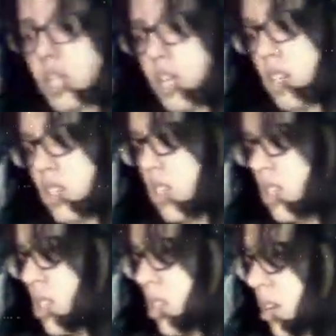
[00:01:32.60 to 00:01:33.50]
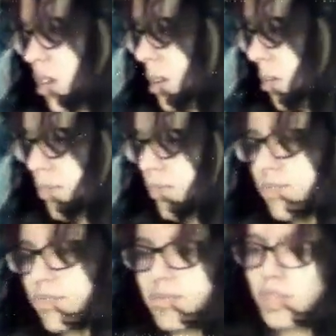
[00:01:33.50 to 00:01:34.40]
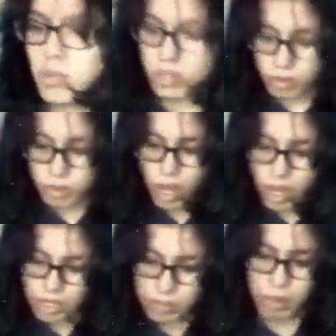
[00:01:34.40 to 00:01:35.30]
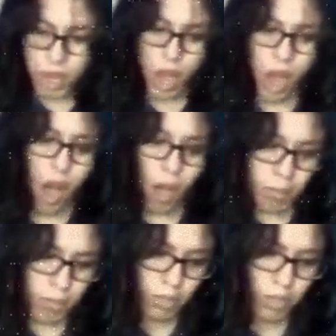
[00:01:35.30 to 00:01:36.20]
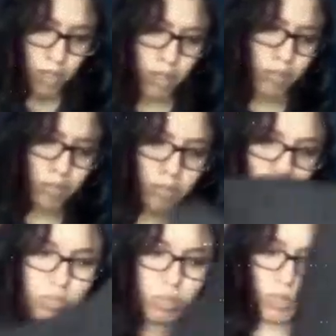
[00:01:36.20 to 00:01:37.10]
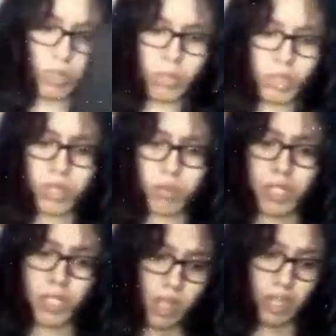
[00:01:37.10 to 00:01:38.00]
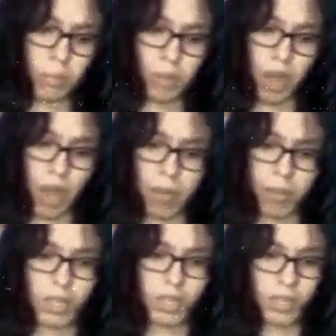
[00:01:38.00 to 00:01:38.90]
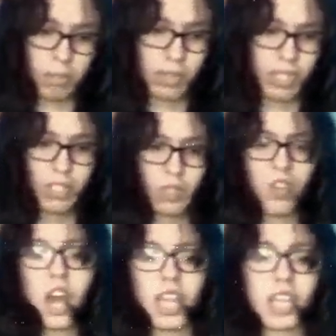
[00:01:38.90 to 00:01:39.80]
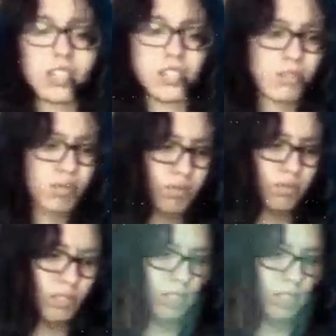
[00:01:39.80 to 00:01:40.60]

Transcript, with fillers: because there was no lollipop. There was supposed to be a lollipop, but it's fine. And